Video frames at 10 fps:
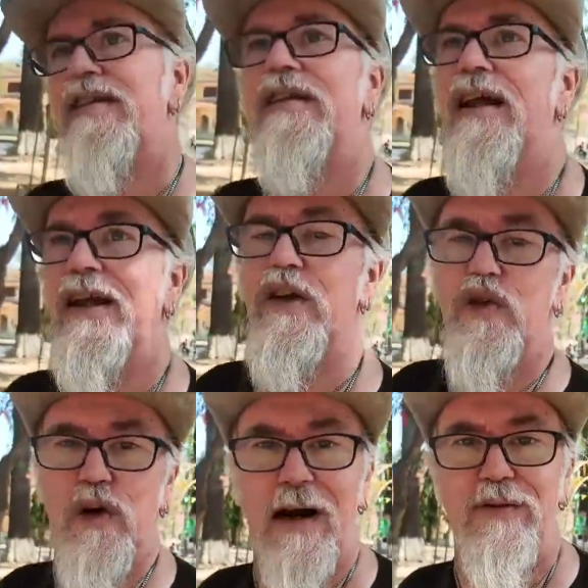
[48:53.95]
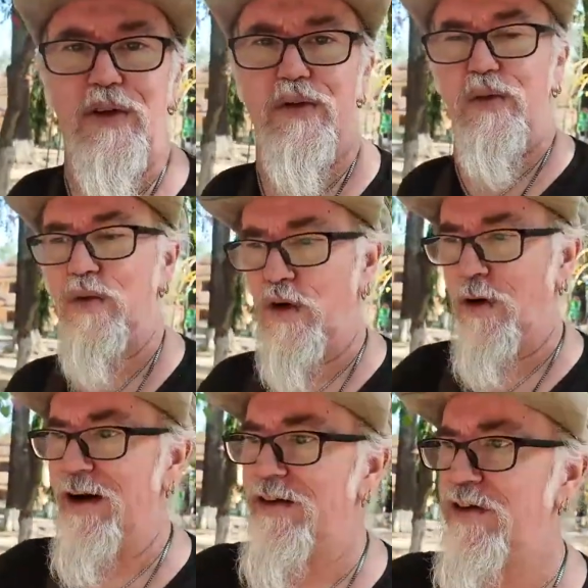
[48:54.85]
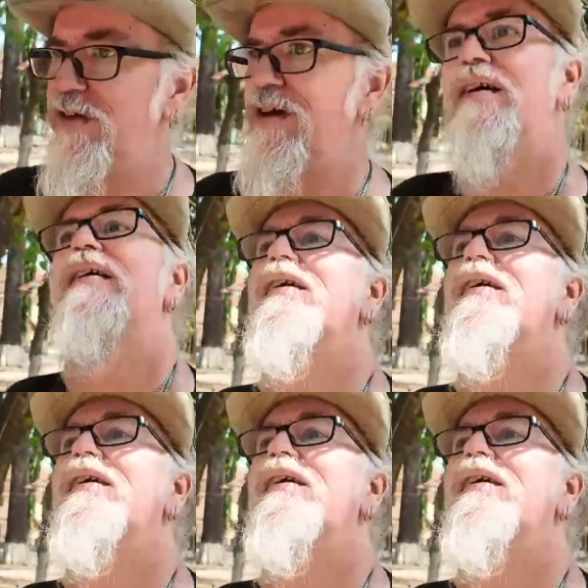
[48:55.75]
and like you travel through the grids